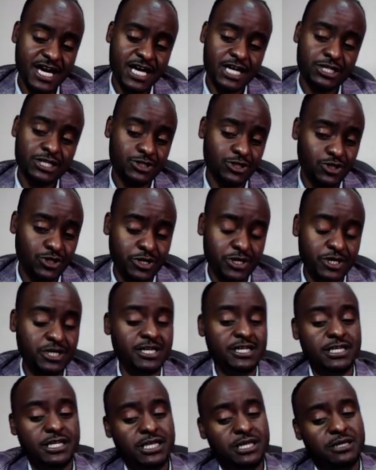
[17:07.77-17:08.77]
So
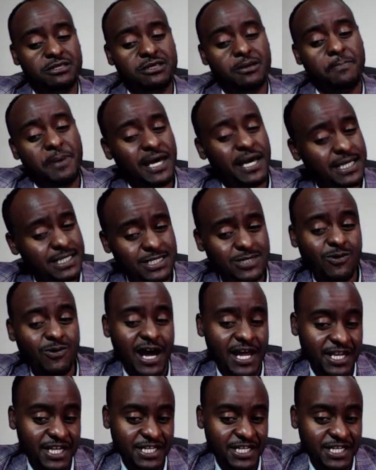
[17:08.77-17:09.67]
the best one